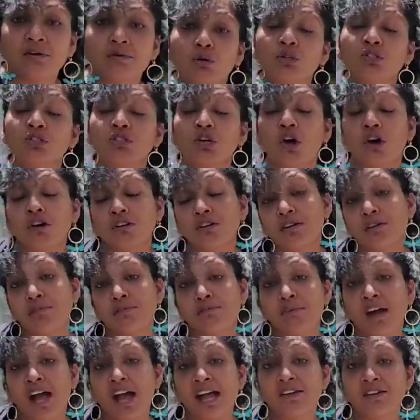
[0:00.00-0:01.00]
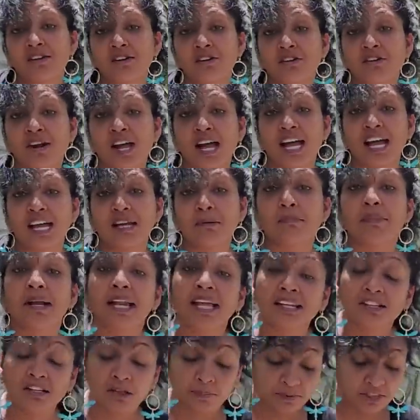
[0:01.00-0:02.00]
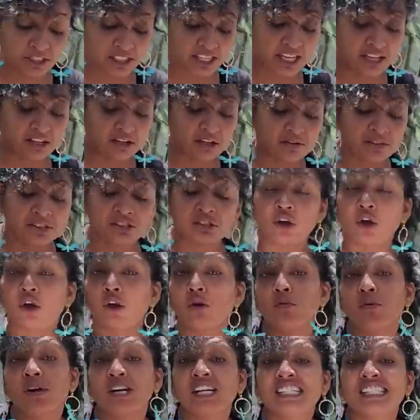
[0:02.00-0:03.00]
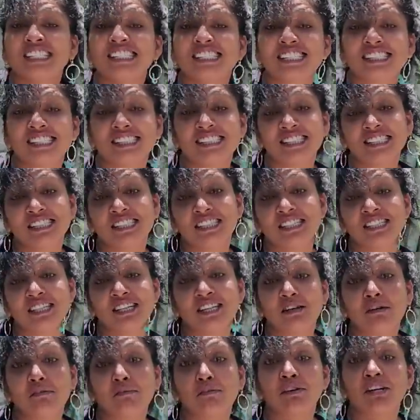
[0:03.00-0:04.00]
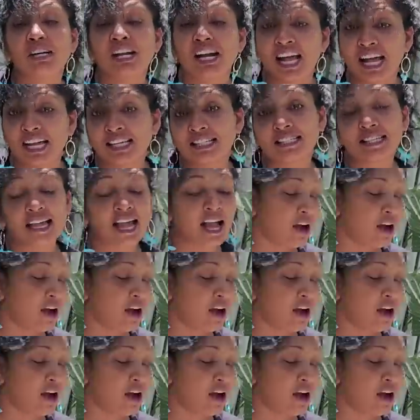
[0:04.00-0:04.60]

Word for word: I roast on the fire and blend up together is already seasoned in here for the last